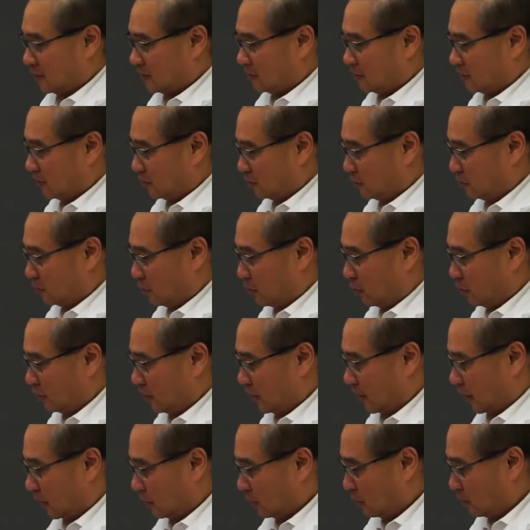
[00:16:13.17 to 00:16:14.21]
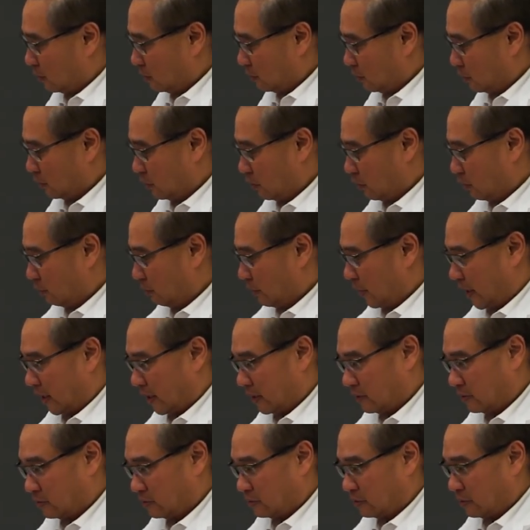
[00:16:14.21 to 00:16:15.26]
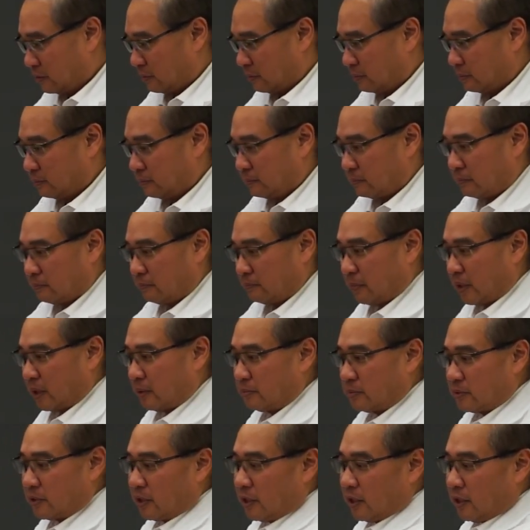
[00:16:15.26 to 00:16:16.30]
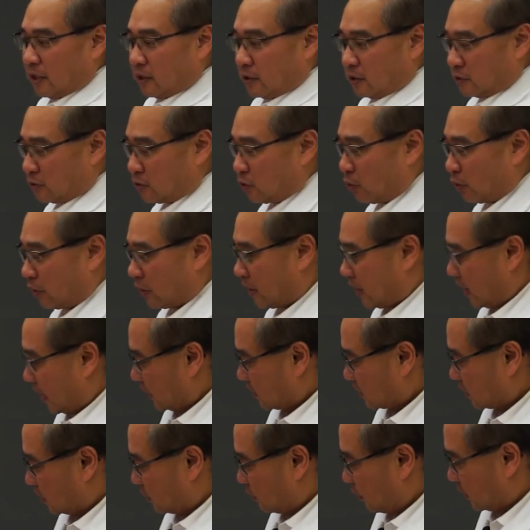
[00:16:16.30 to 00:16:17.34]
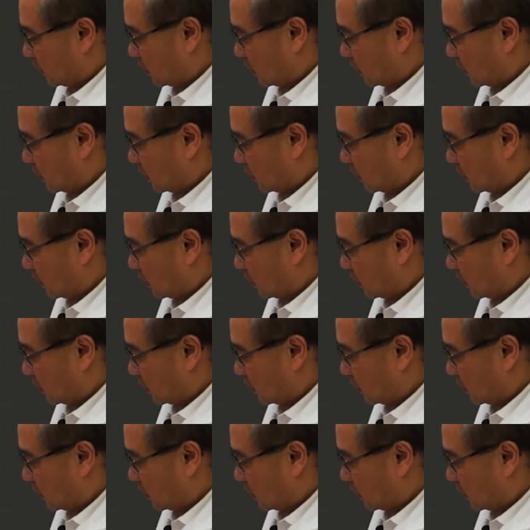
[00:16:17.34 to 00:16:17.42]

There's no yellow or no red, there's no bumps, there's no kinks on the way